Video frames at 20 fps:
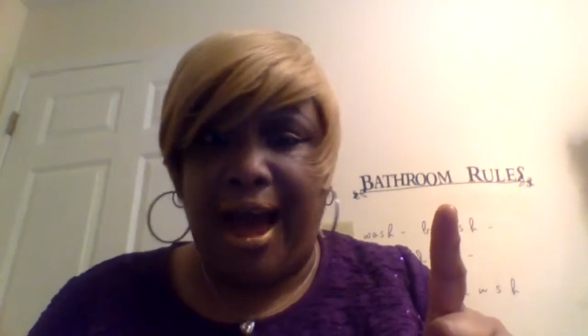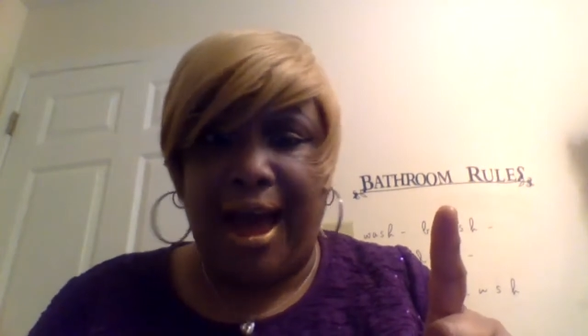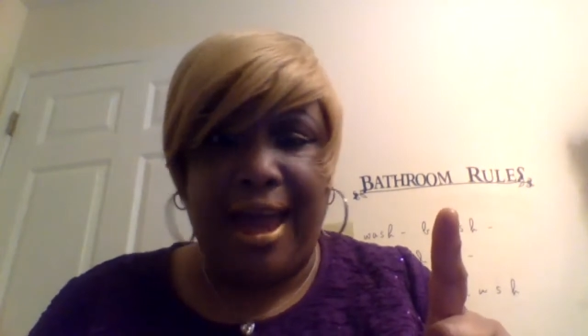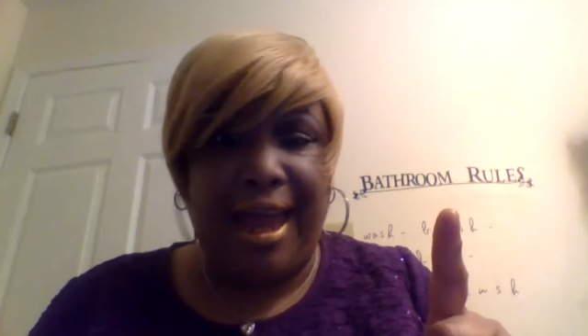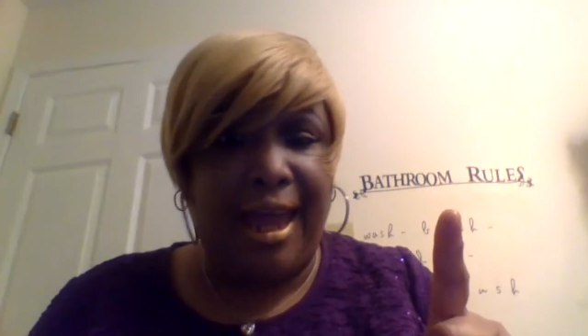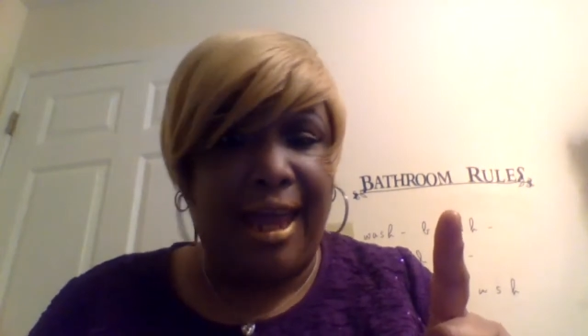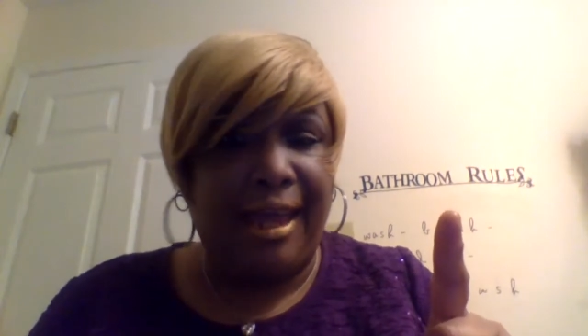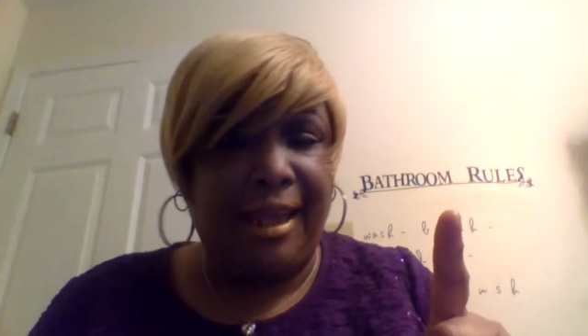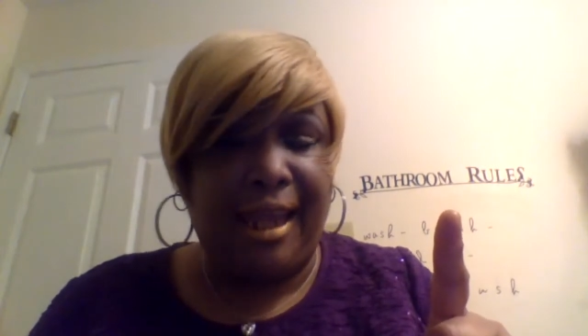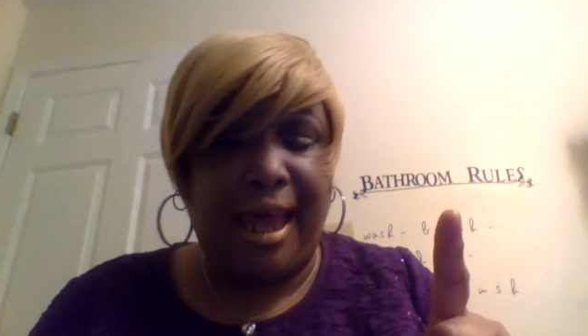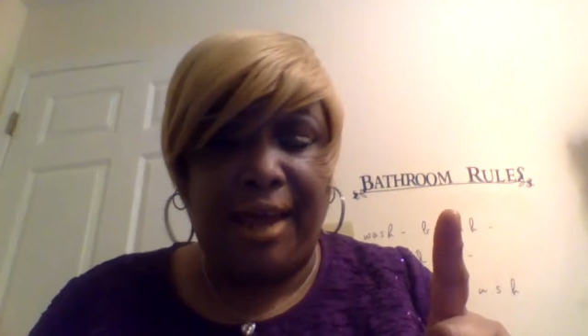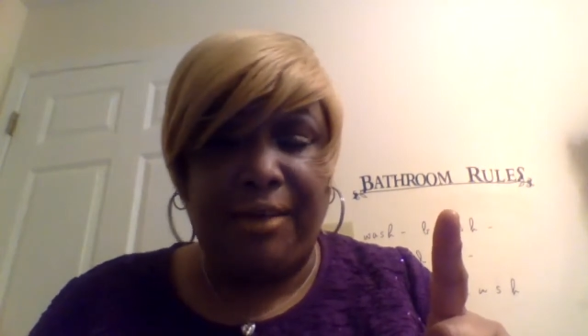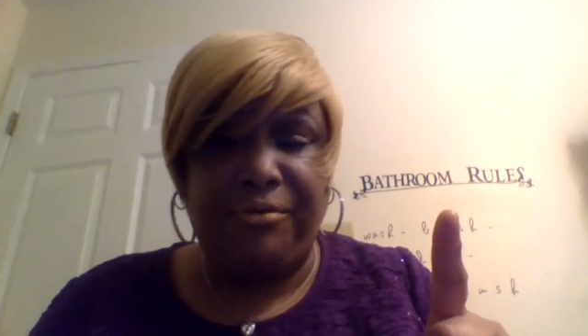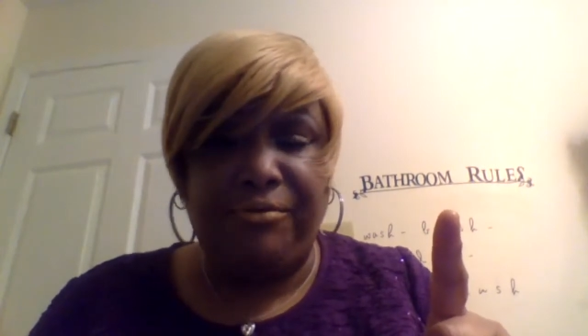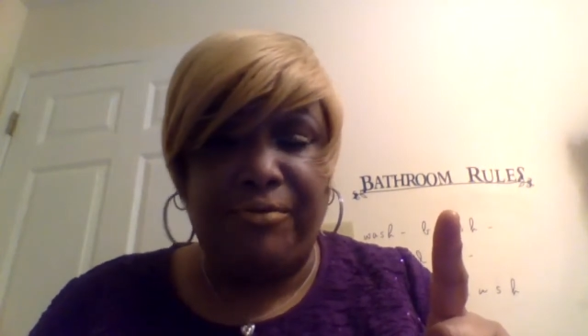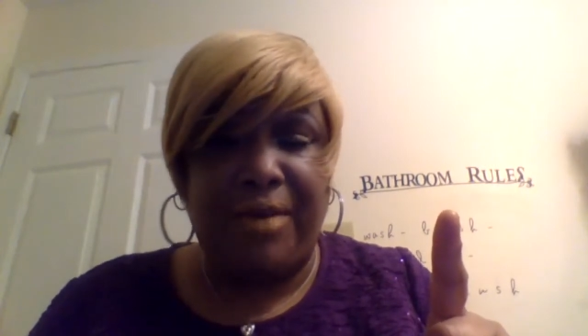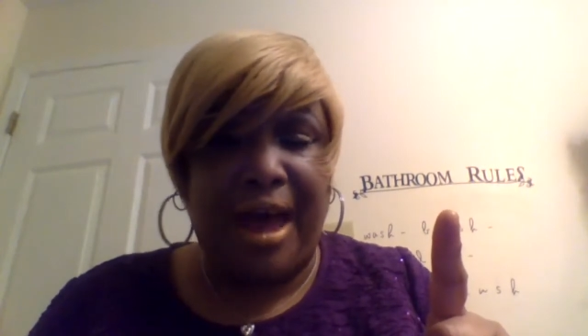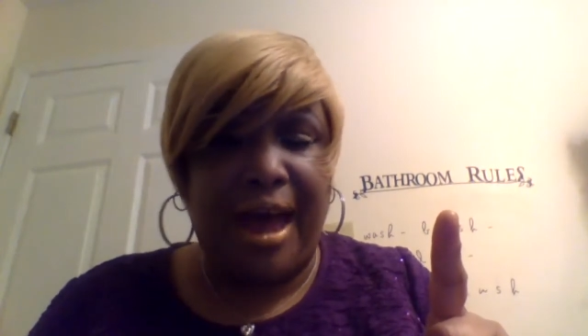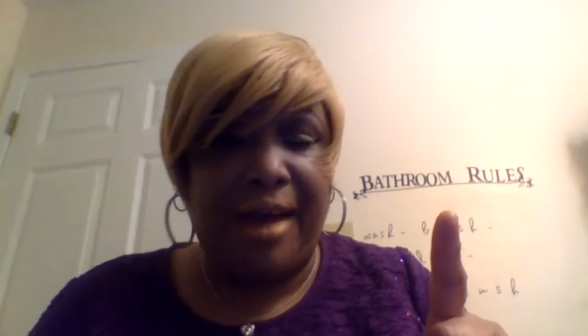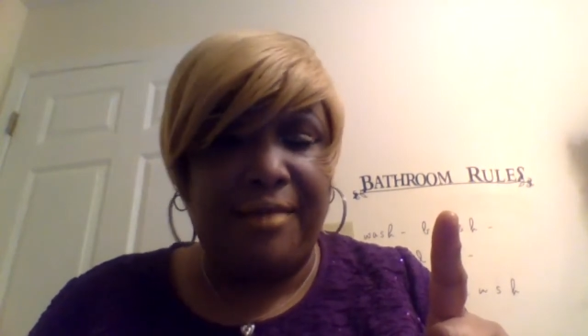I had
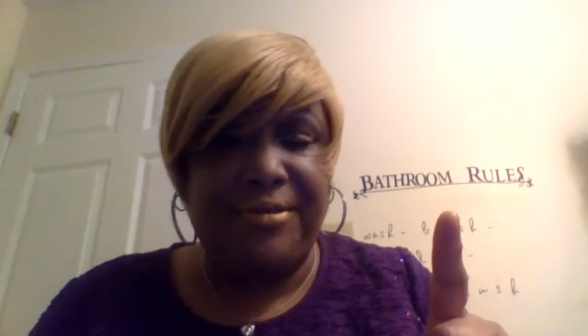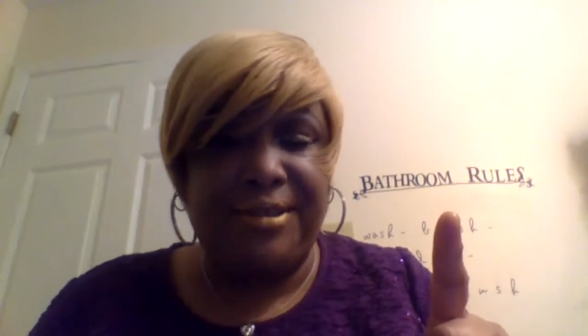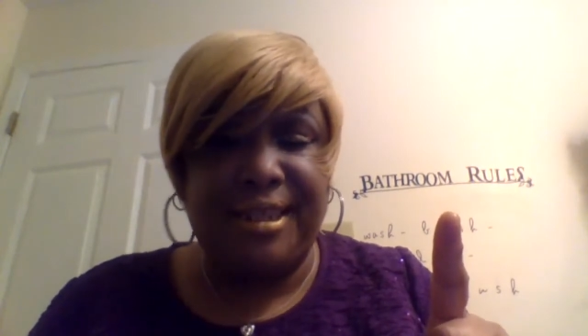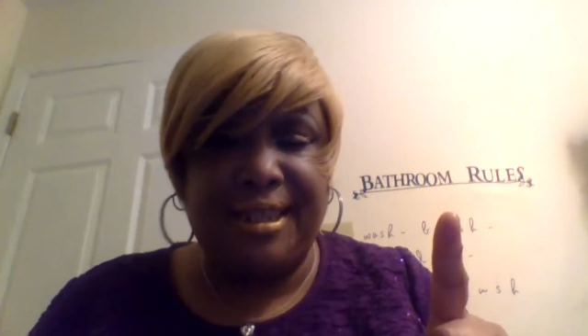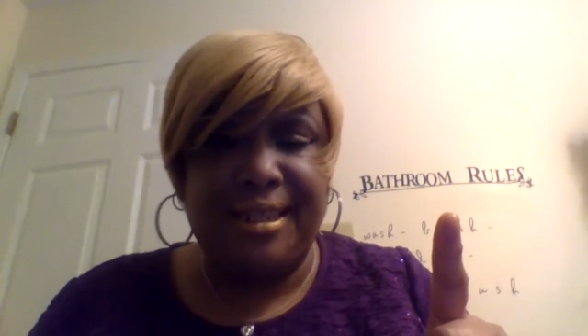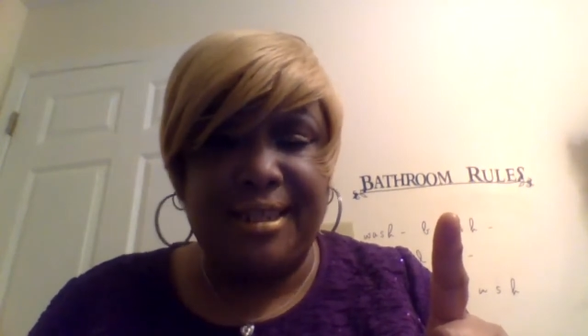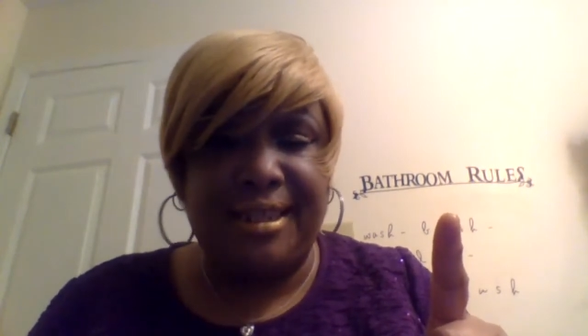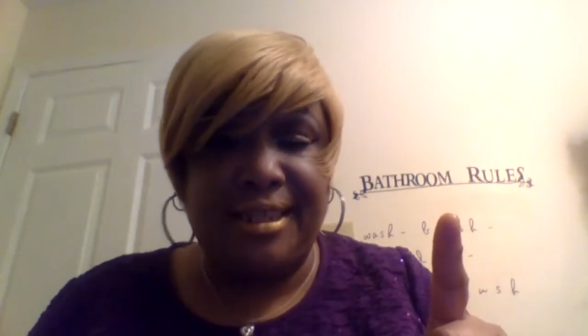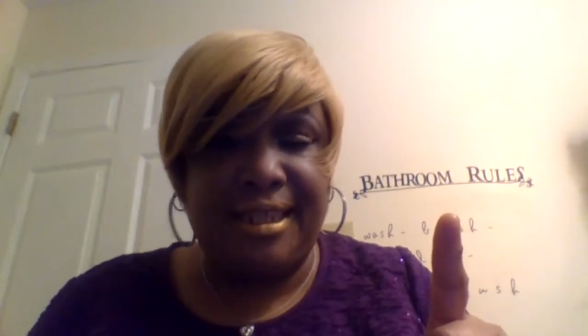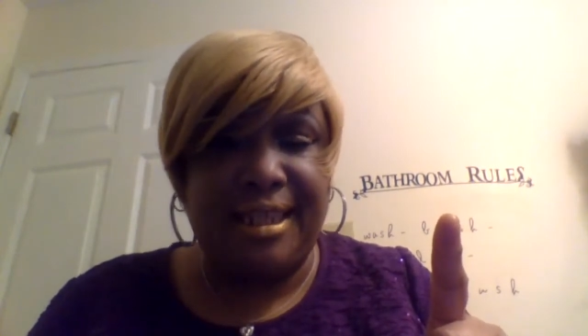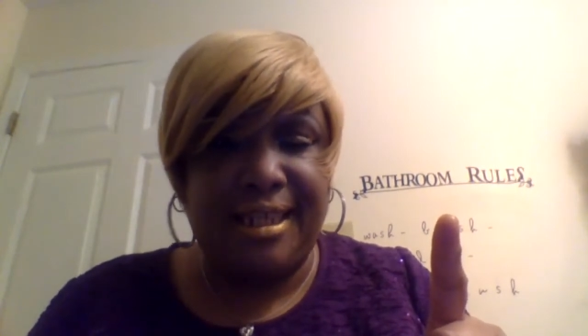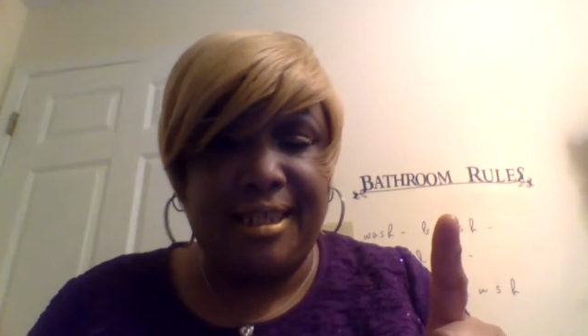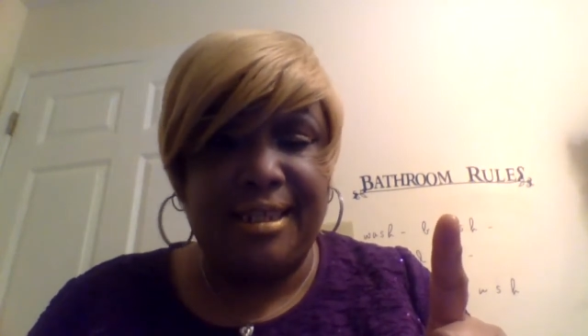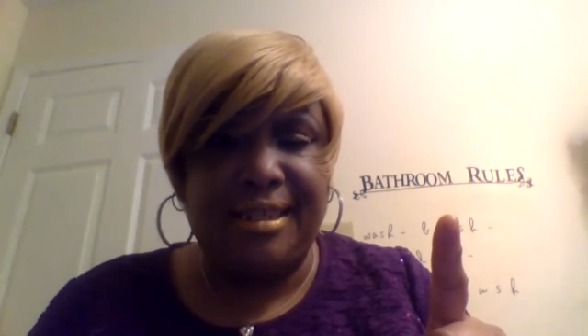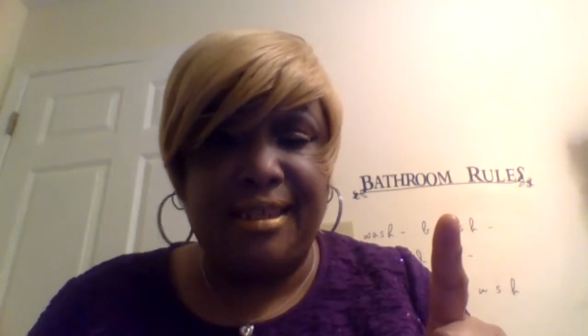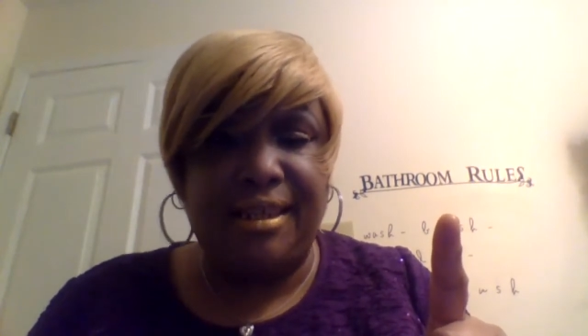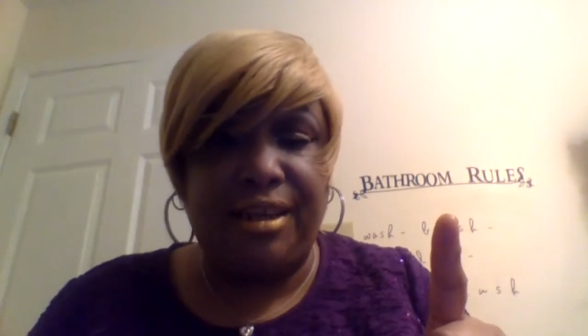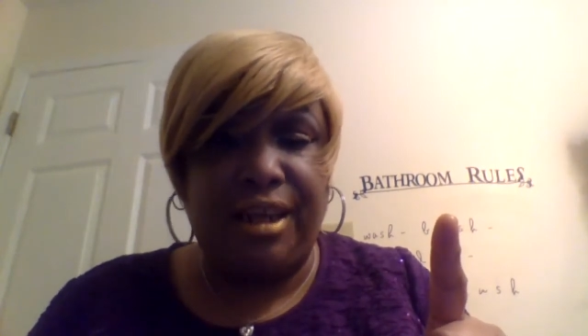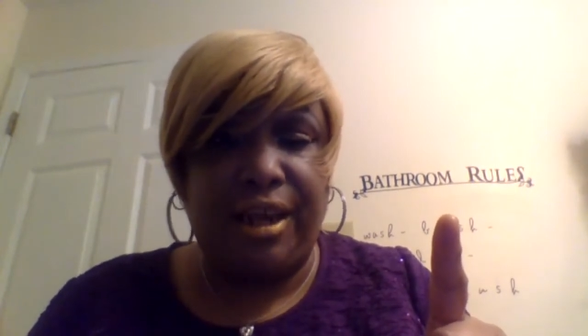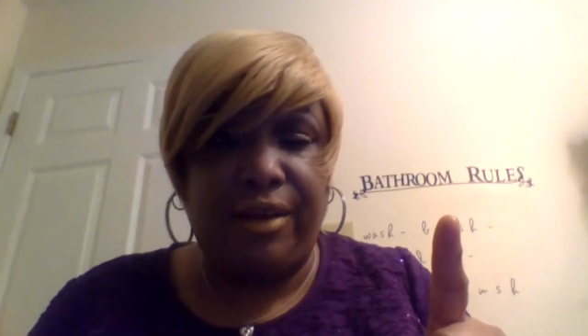like 5, 6
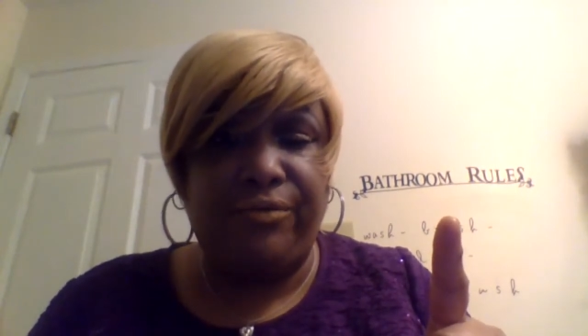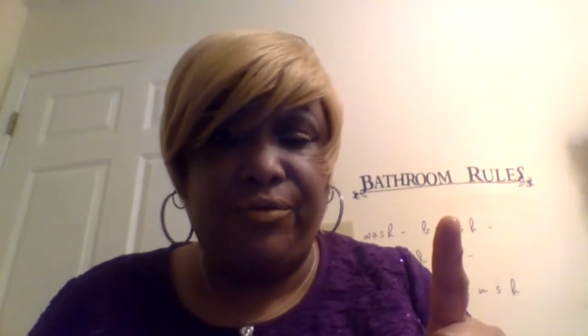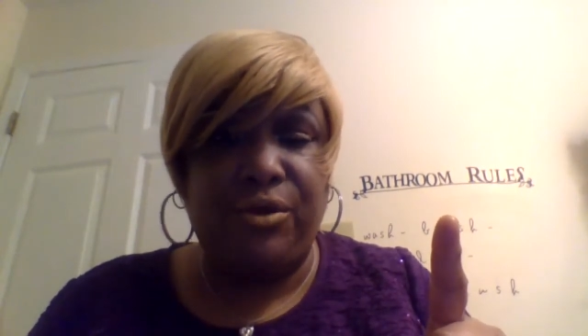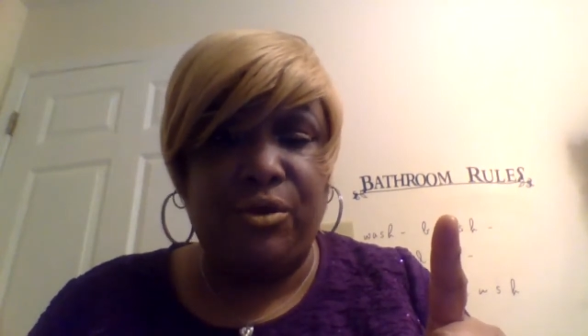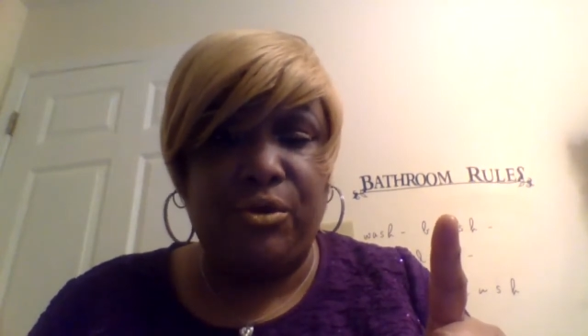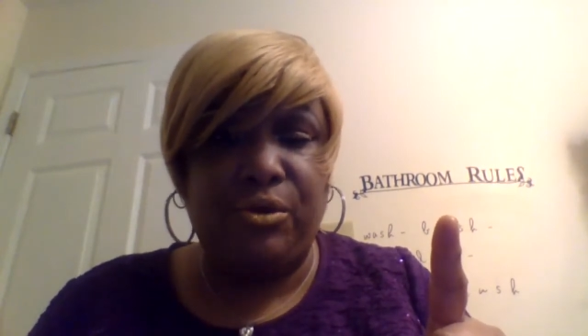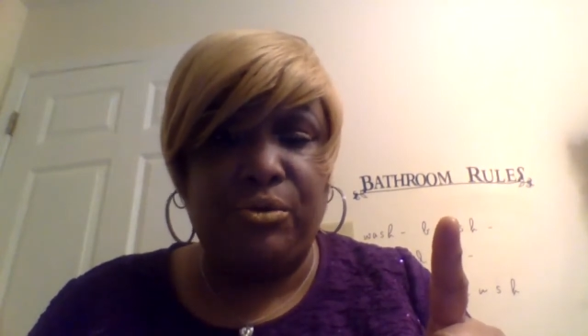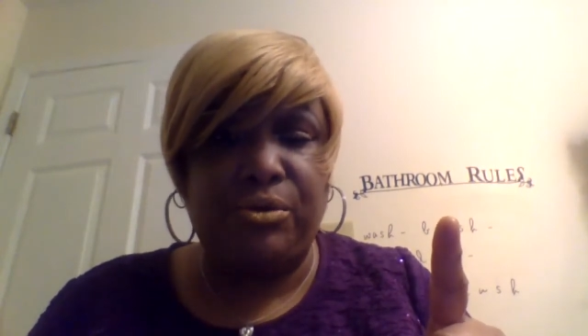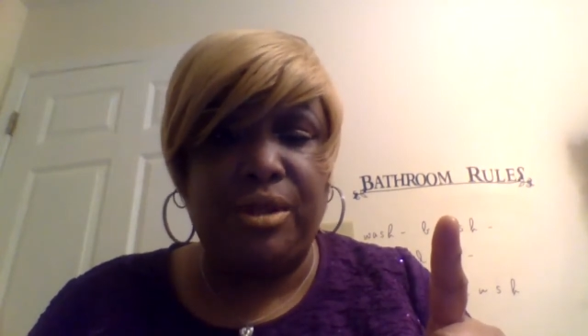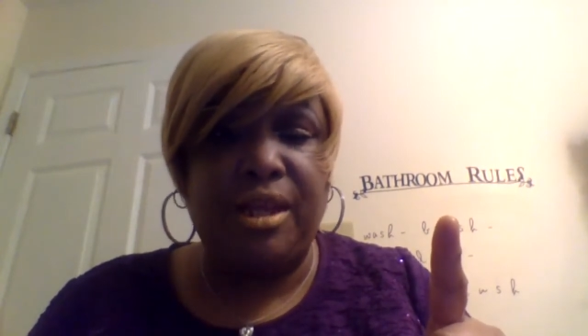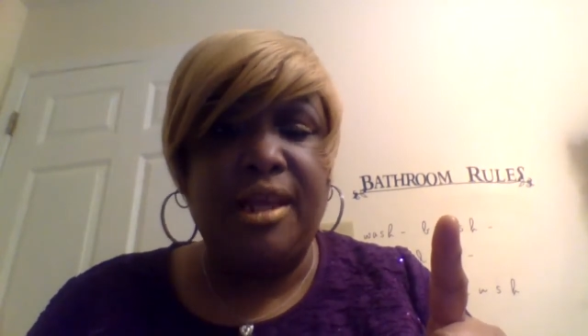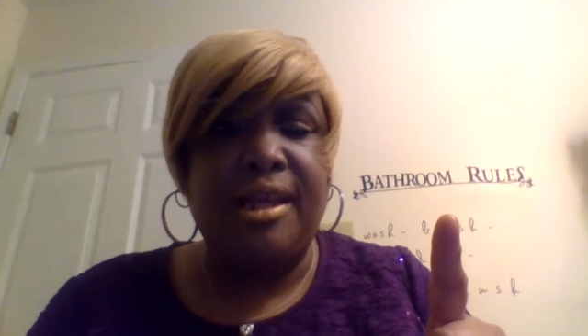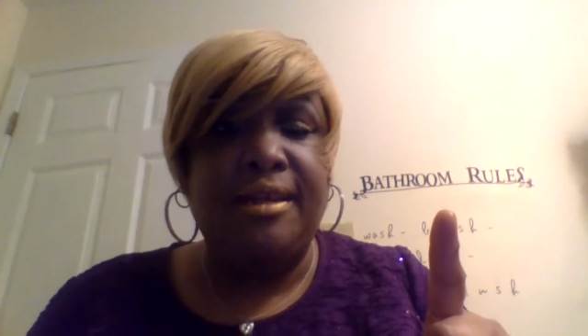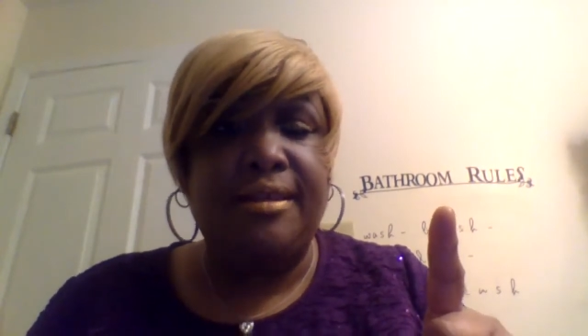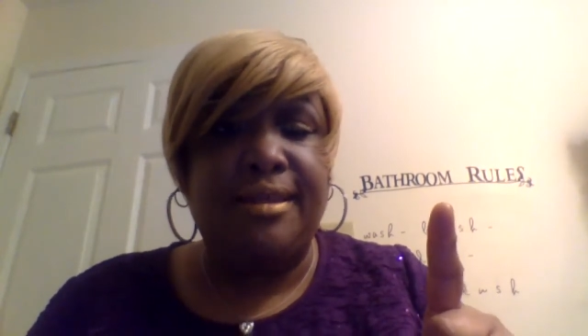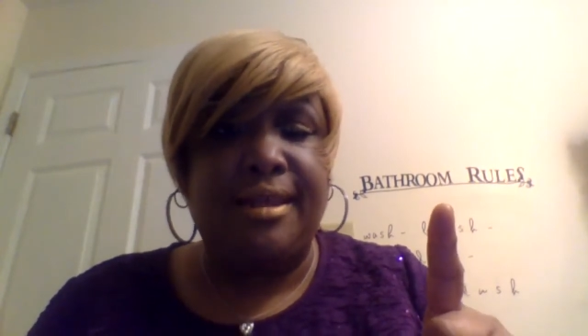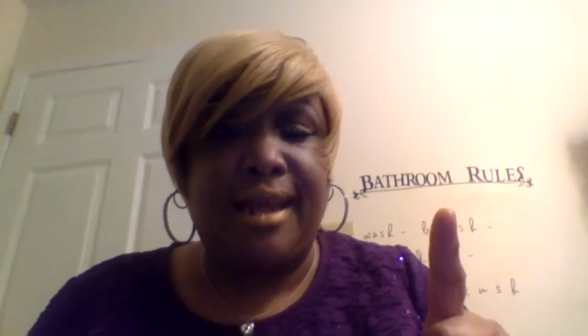nieces and nephews